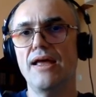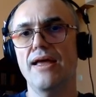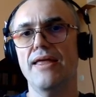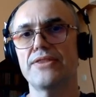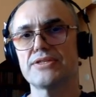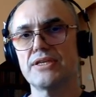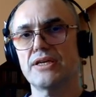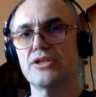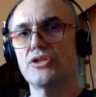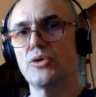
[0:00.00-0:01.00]
And the
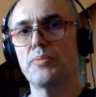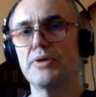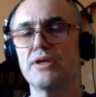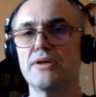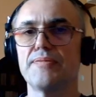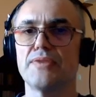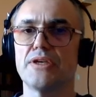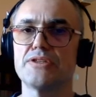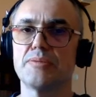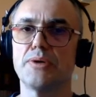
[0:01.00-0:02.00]
second topic
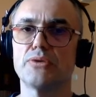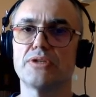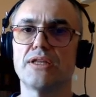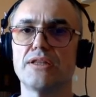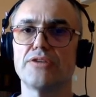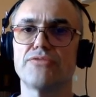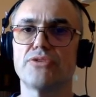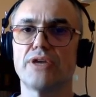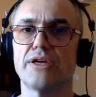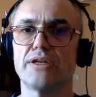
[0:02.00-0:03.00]
is about handling
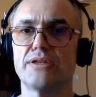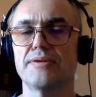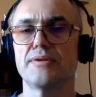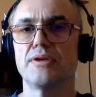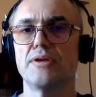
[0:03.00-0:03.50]
variety,